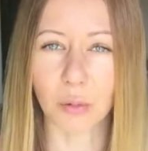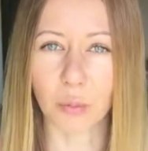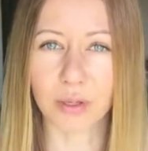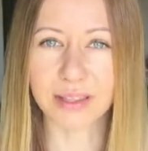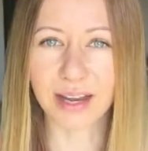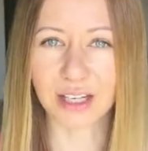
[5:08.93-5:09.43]

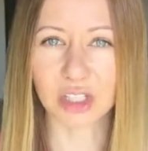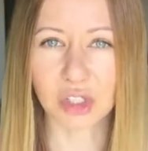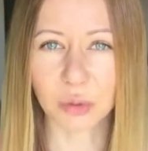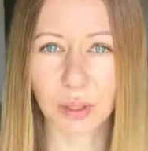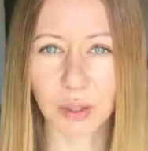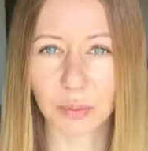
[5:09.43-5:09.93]
what they're
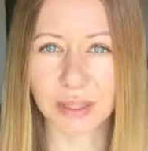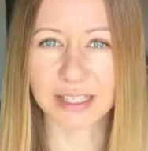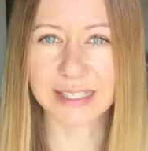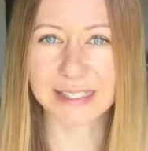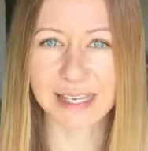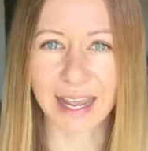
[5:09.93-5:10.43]
doing, what they're
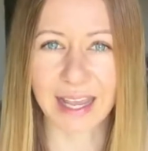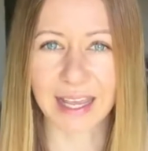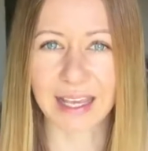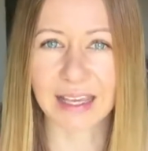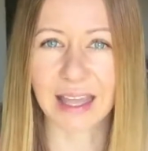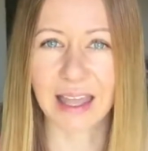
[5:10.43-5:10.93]

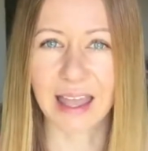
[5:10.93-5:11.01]
saying,